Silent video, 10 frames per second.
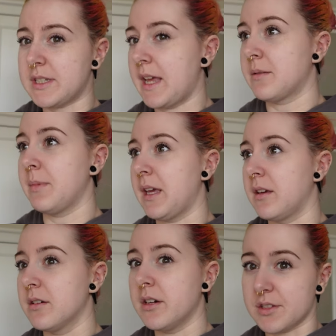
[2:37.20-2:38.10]
take
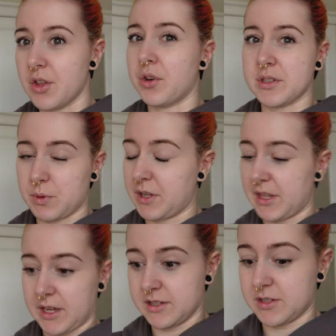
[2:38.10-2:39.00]
me as long as what I
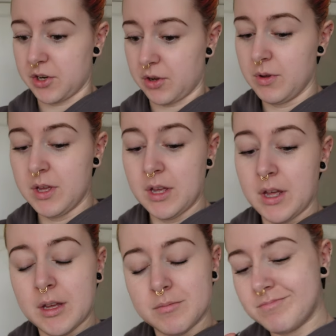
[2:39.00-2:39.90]
think it's gonna.
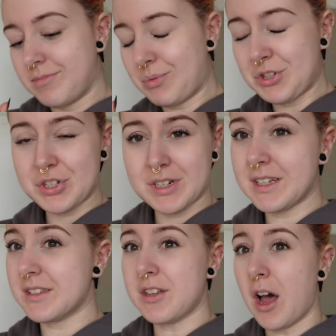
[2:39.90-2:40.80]
But we're just gonna get
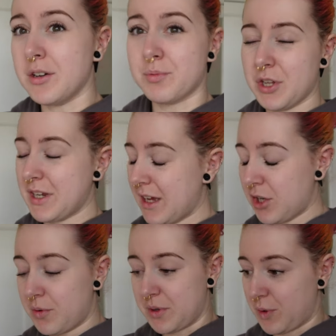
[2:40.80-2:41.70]
started. We're gonna get
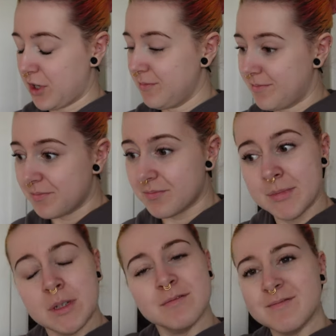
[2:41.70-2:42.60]
going. We're
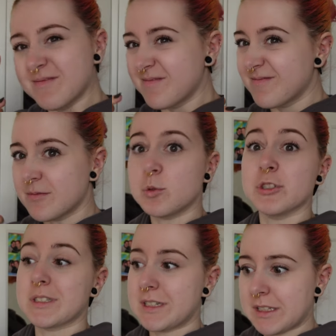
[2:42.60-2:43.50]

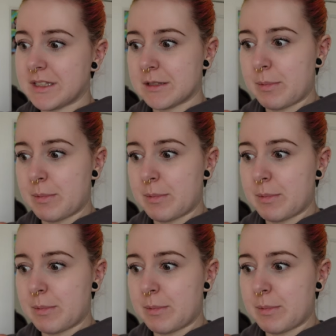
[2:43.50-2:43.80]
gonna clean this